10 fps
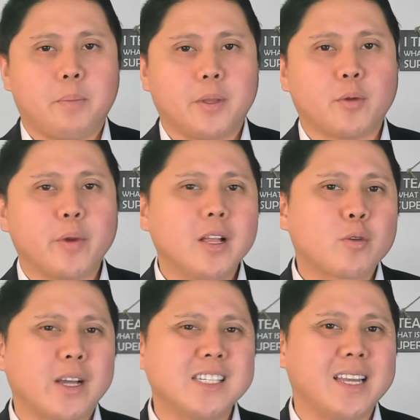But the real
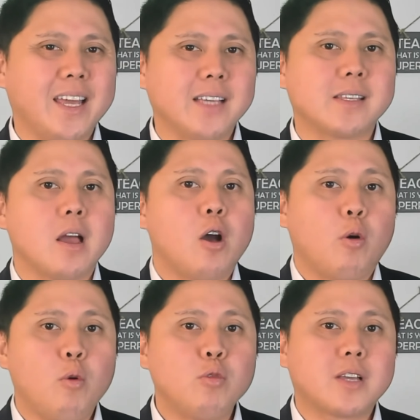question is,
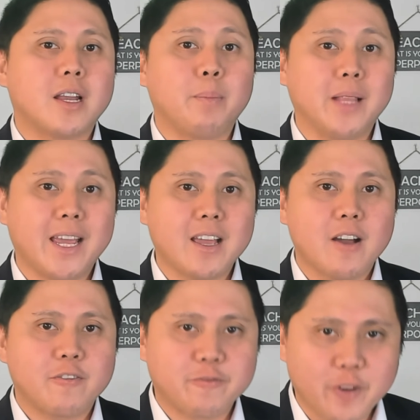who's gonna blink
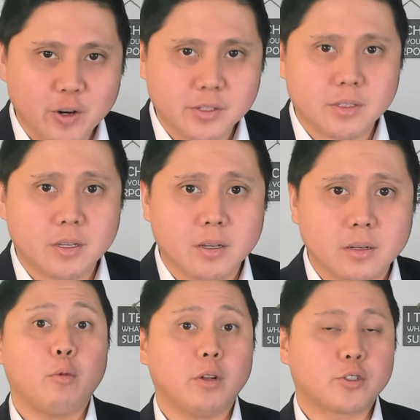first?
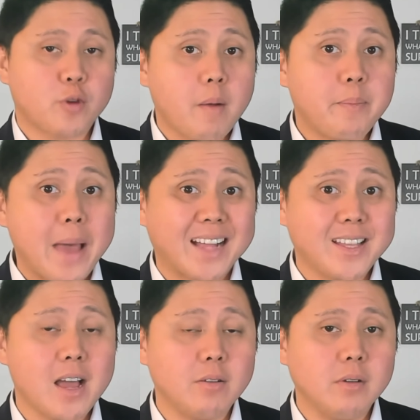Will Trump back
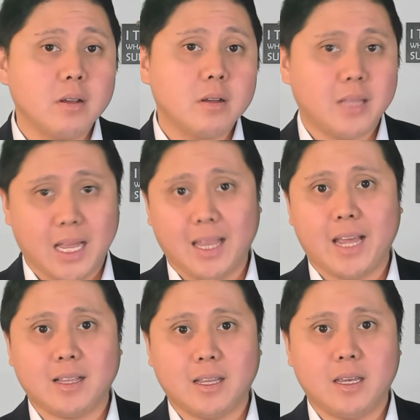down? Not
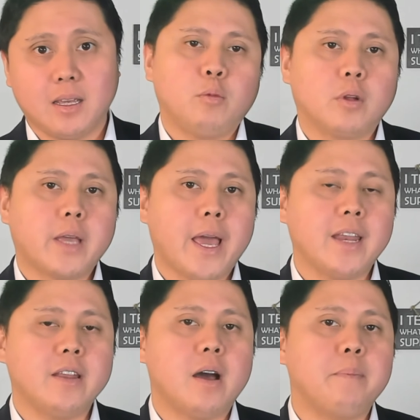likely. Will
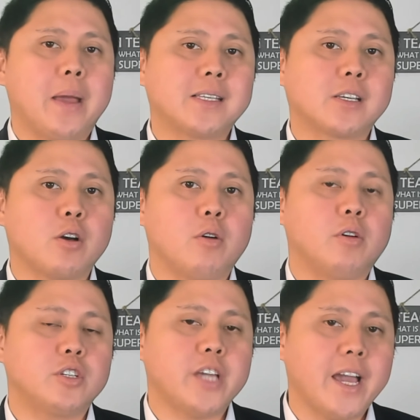Canada, Mexico, or
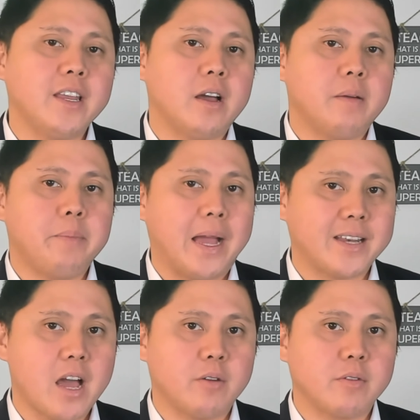China back
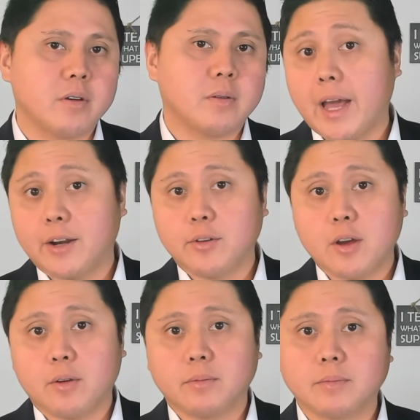down? I don't
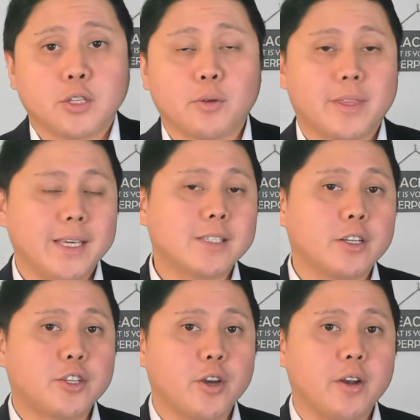know. So this
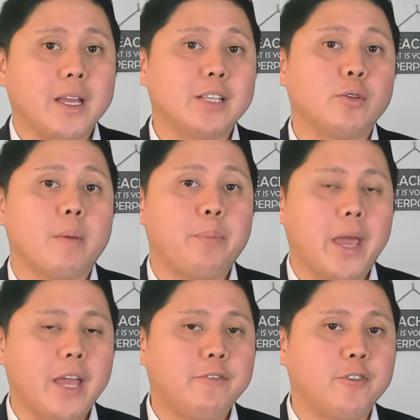could turn into a
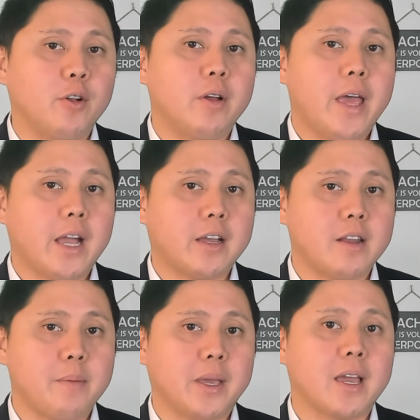painful
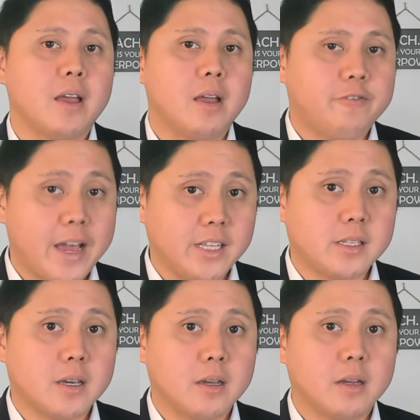economic
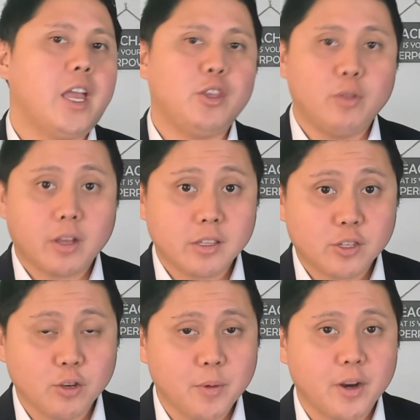fight. And you, the
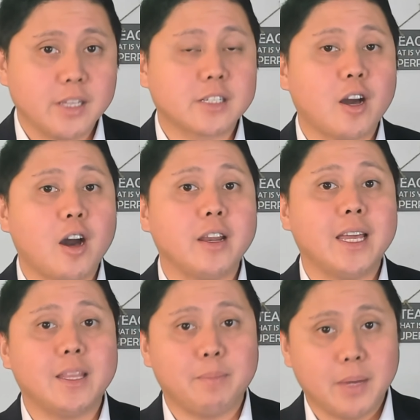consumer, is caught
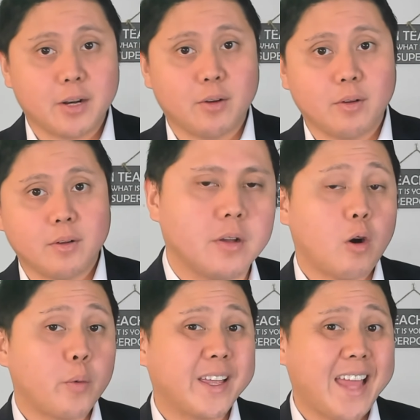in the middle.
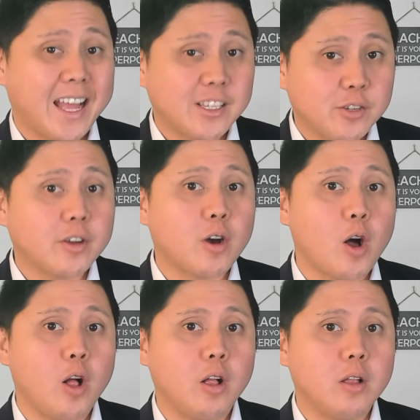Or we can answer the
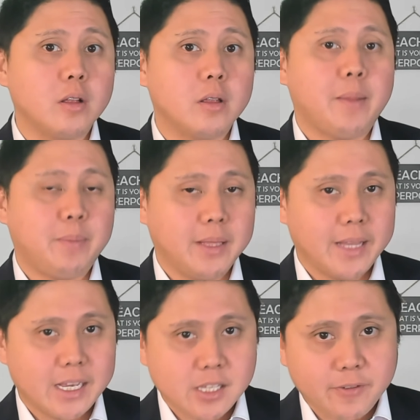call and be
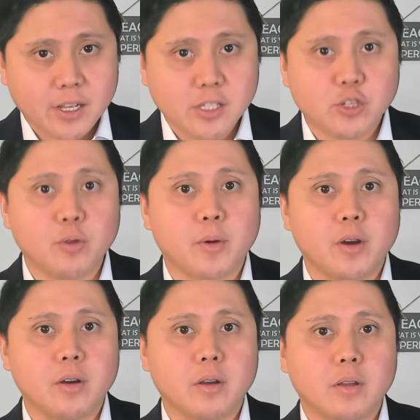less of a
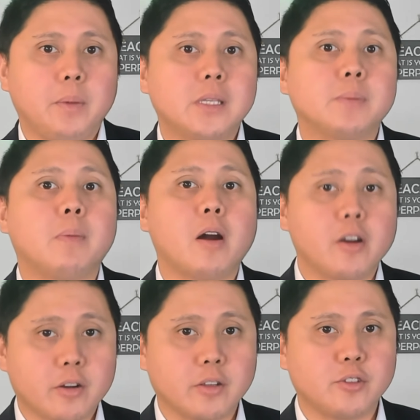consumer, be
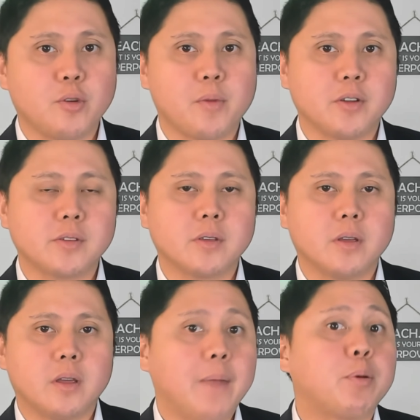smarter consumers,
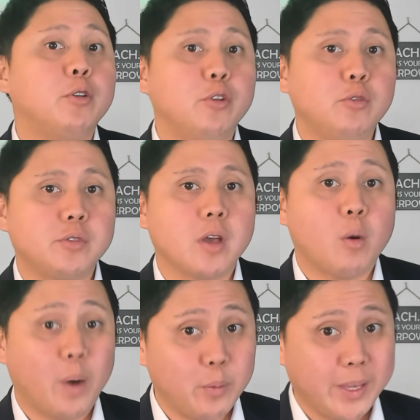and produce
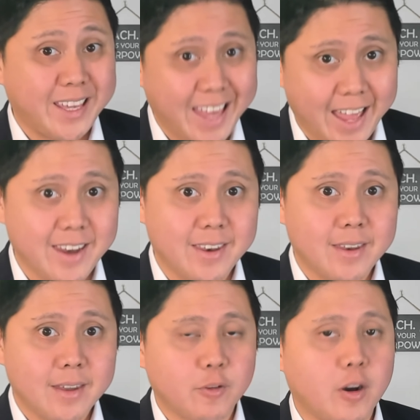what we
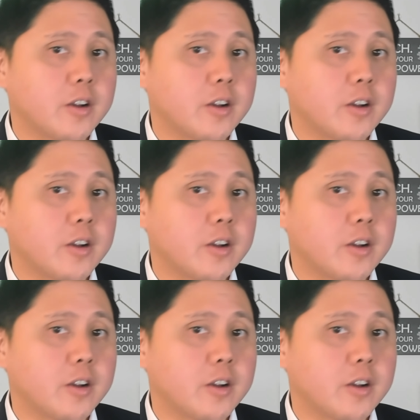can for our